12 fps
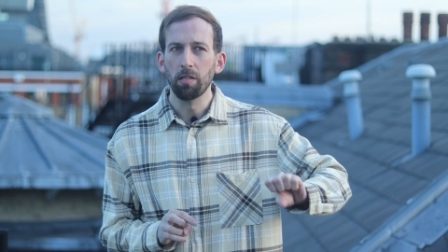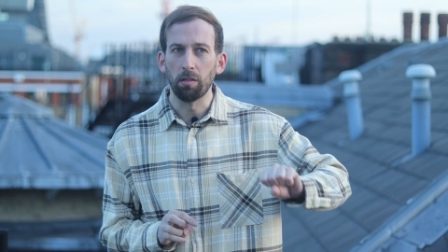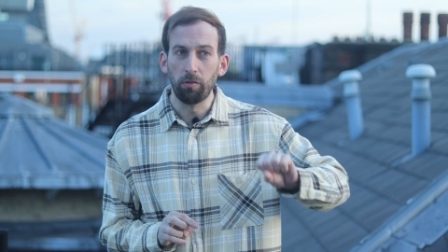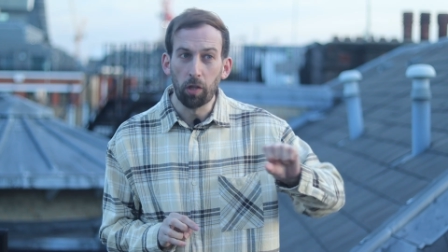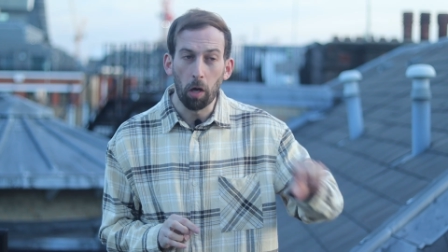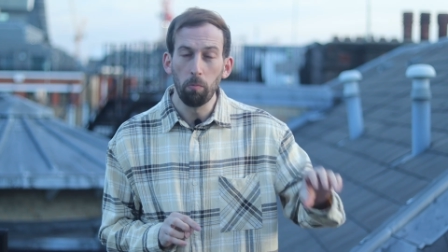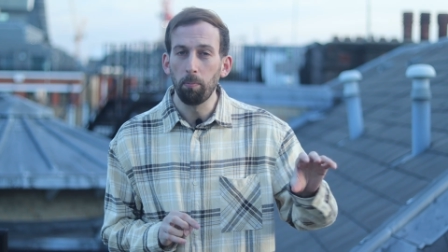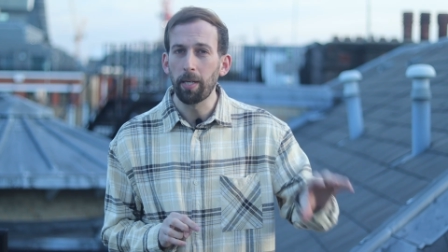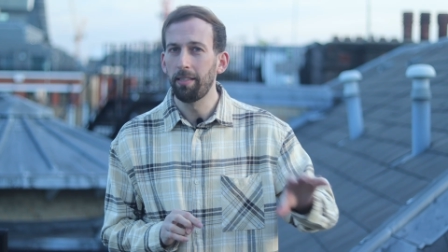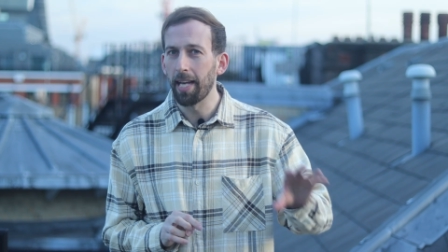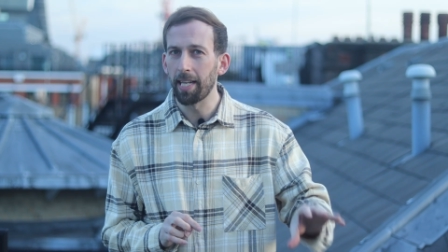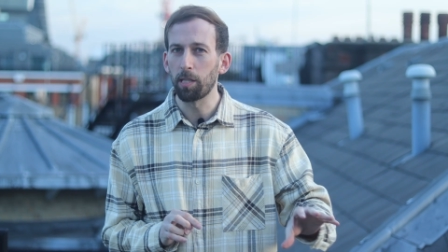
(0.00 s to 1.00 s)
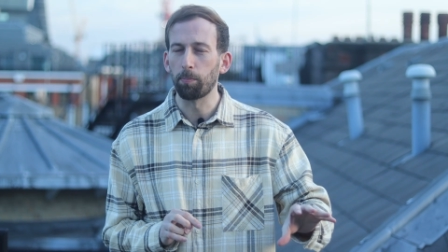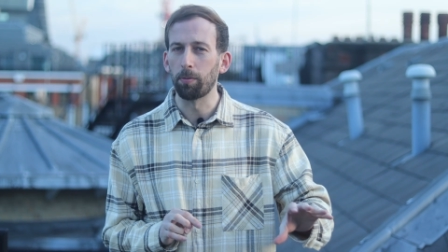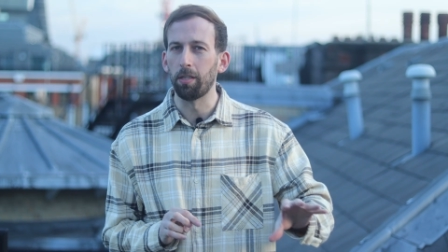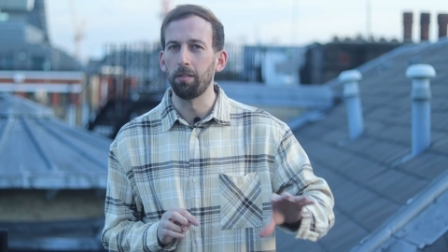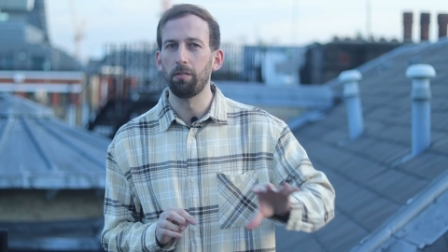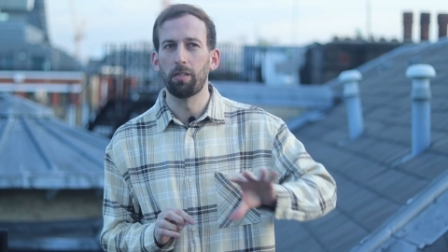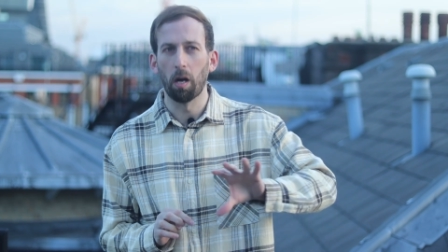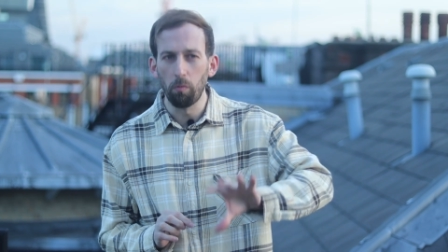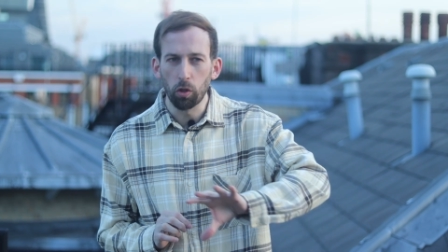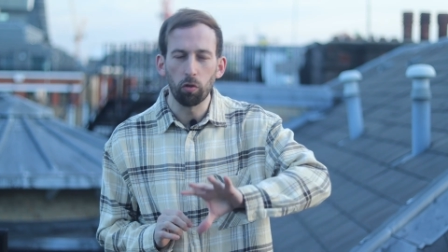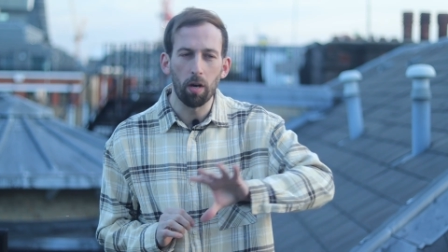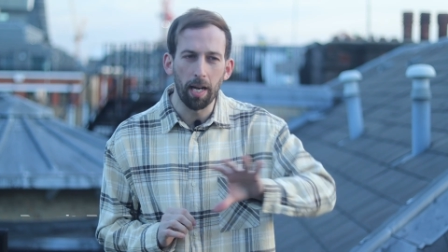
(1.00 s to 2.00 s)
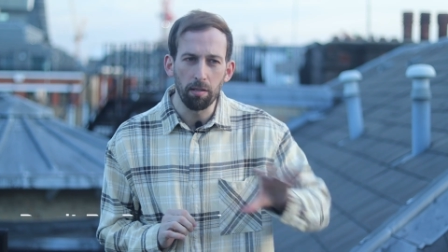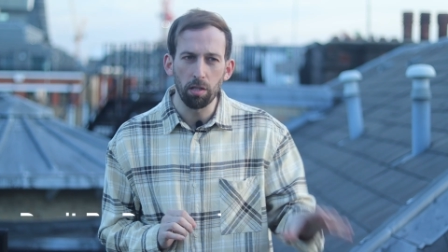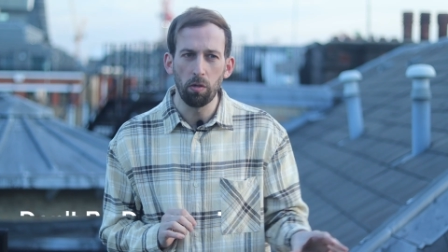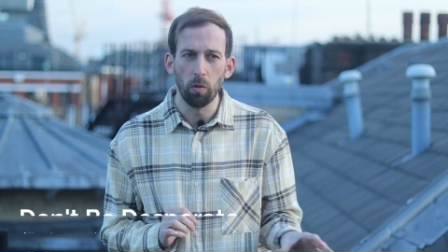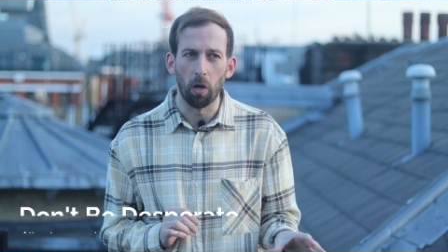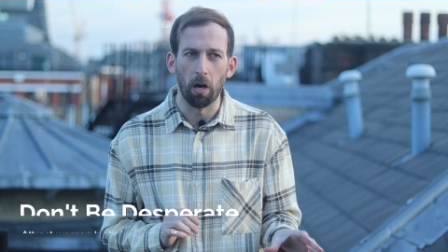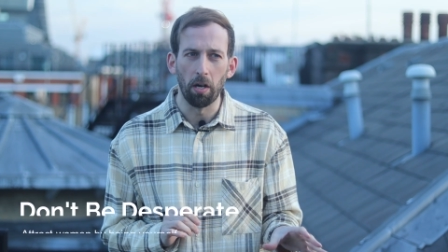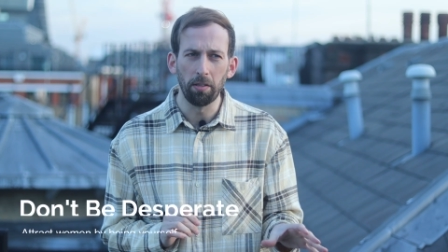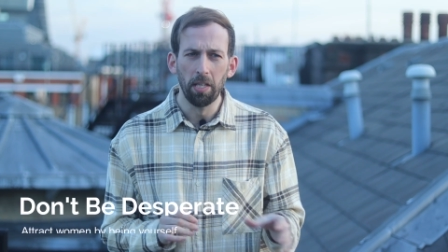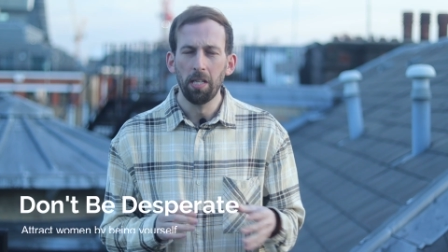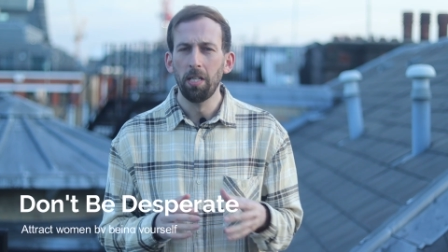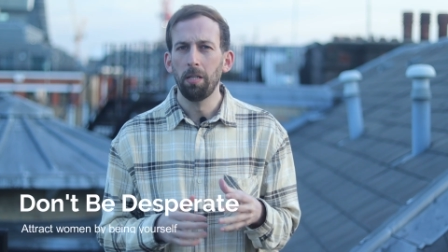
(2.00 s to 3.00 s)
So don't be desperate, don't try too hard.